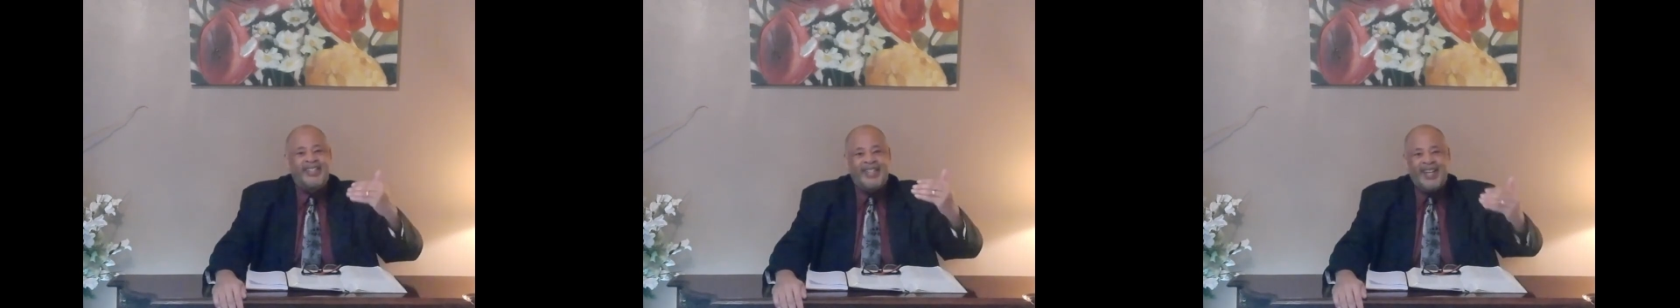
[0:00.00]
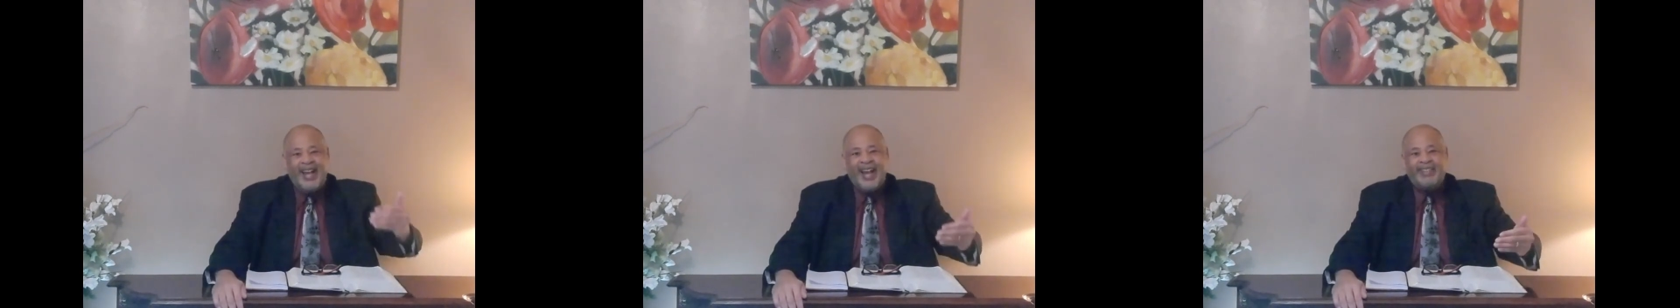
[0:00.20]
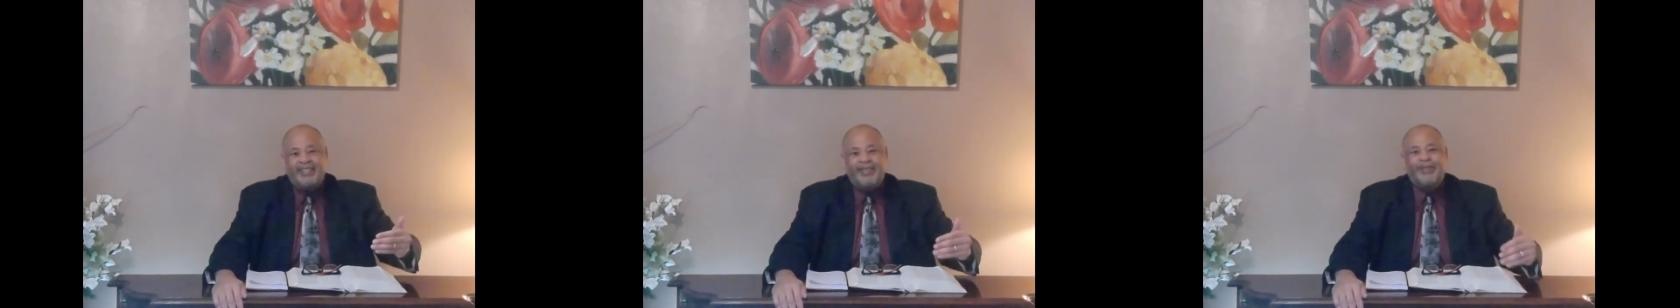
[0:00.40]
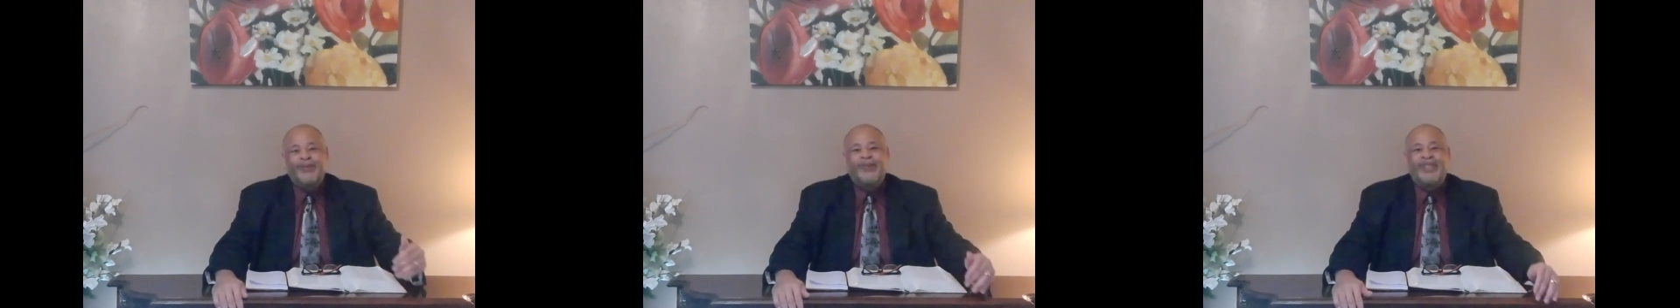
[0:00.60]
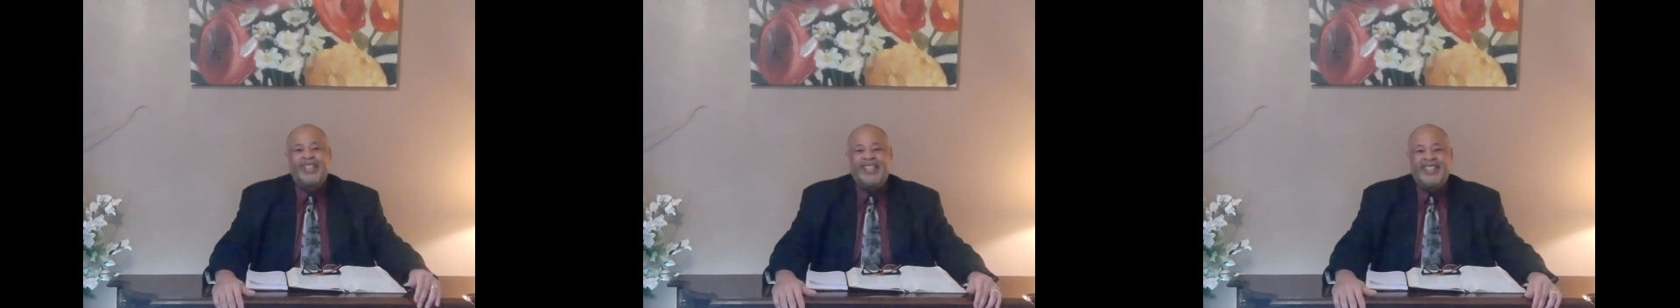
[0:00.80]

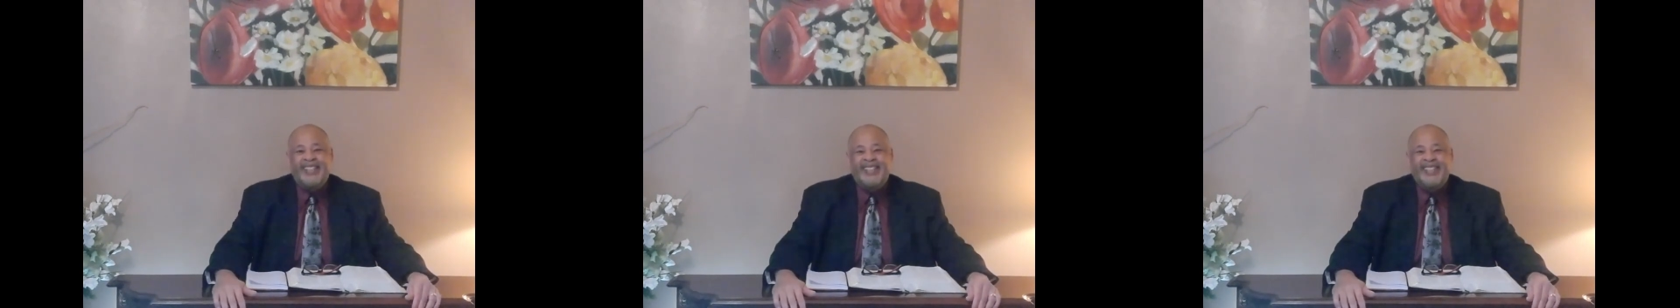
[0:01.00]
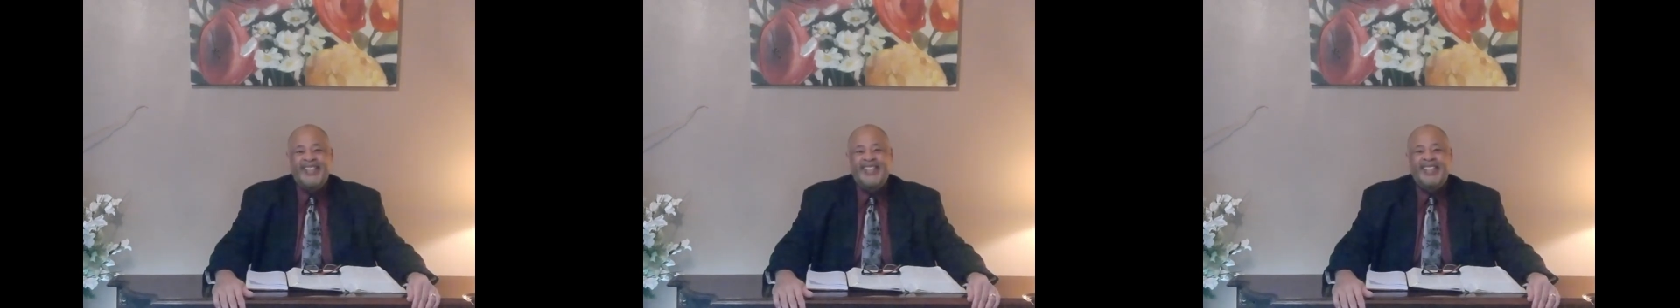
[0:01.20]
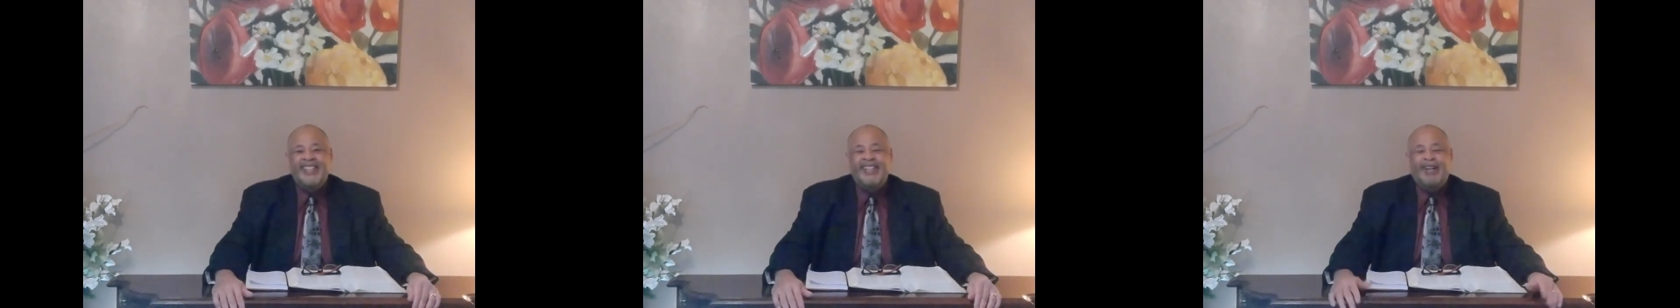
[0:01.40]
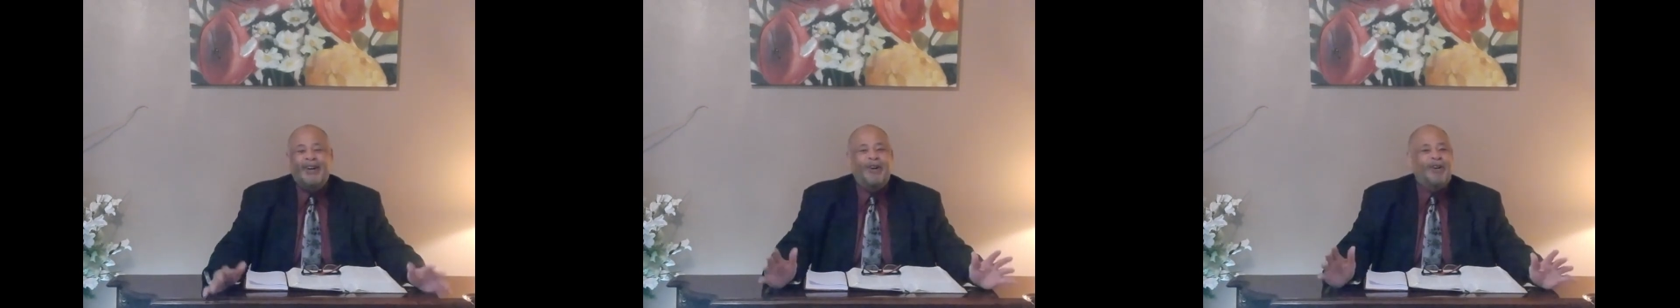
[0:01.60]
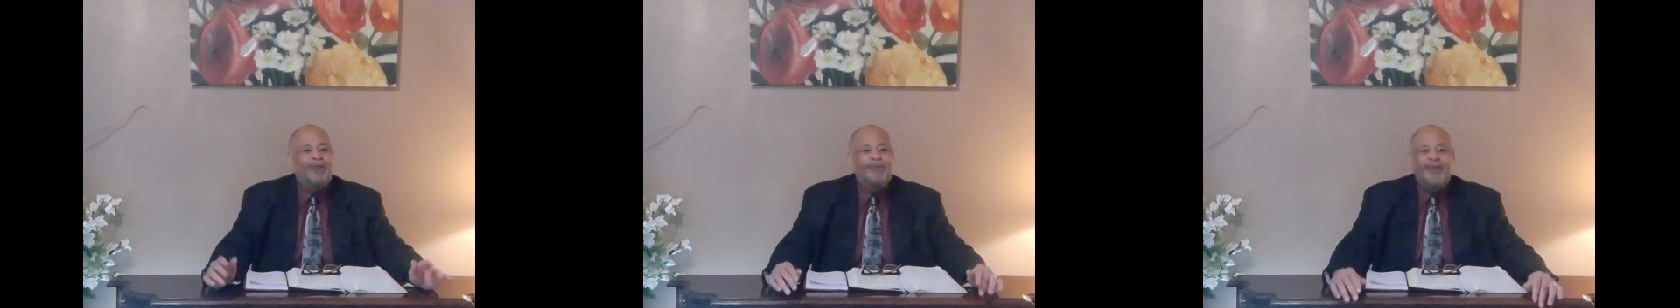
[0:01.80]
Nazarene.
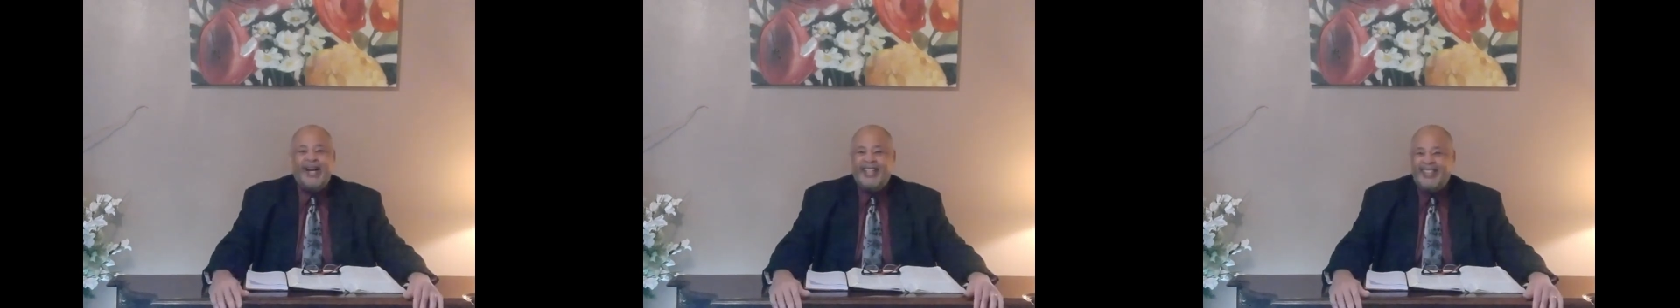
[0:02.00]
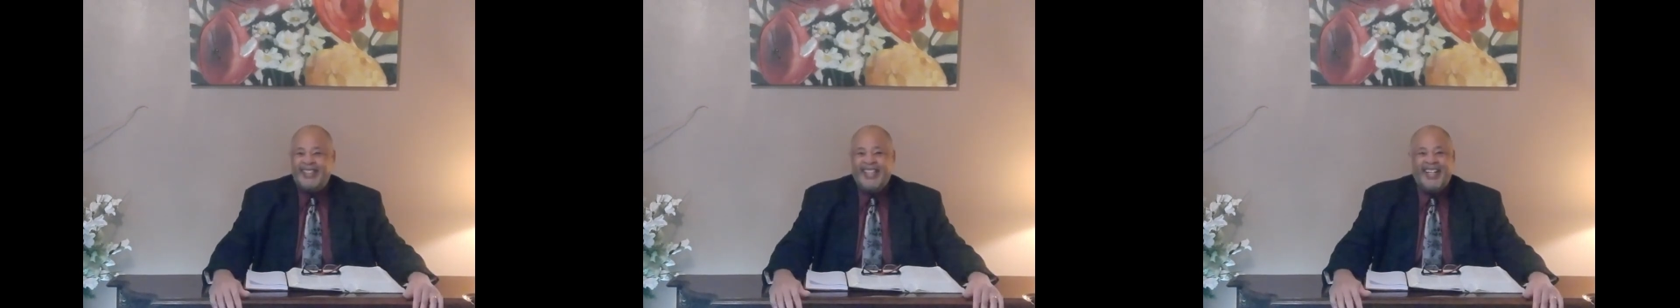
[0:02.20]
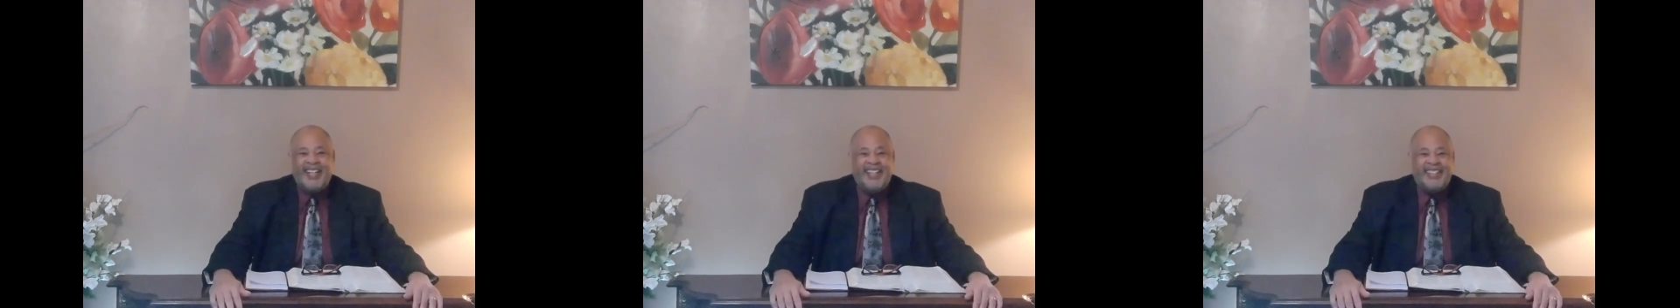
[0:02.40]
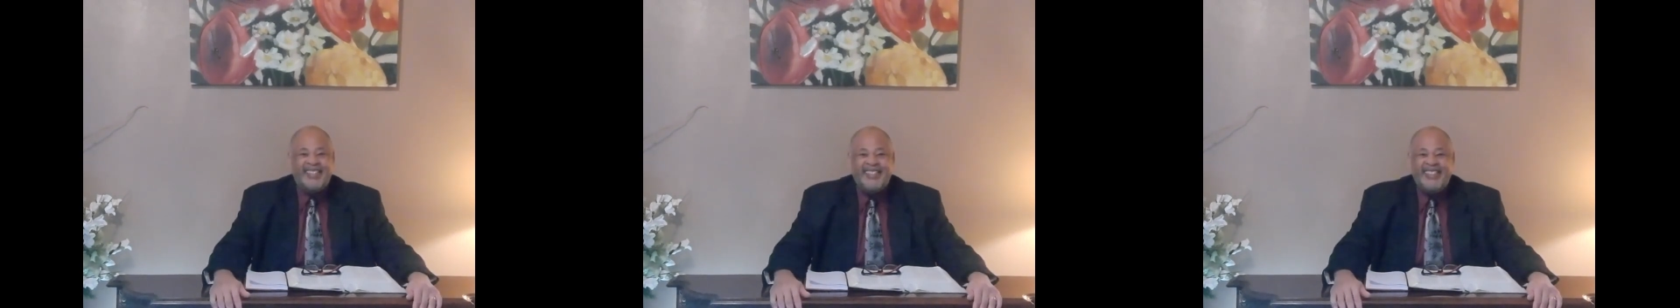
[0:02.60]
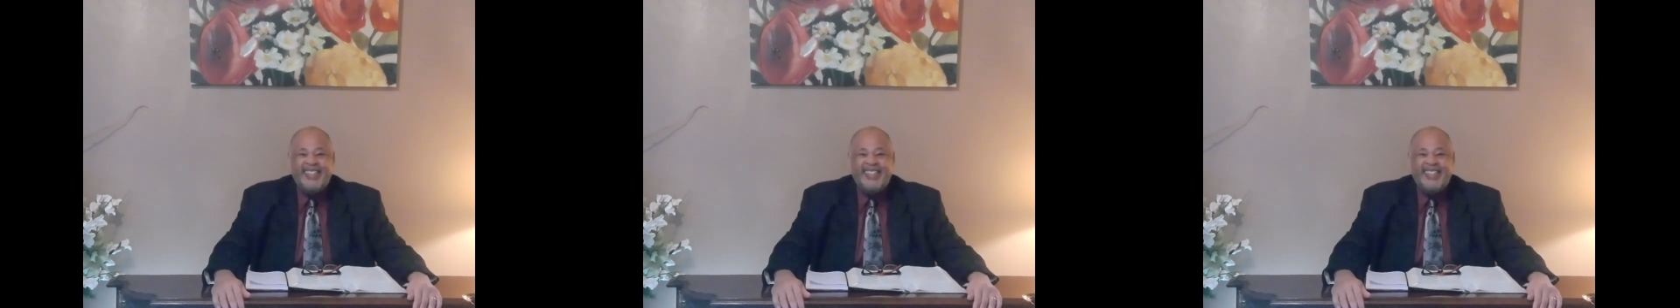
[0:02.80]
Oh my God.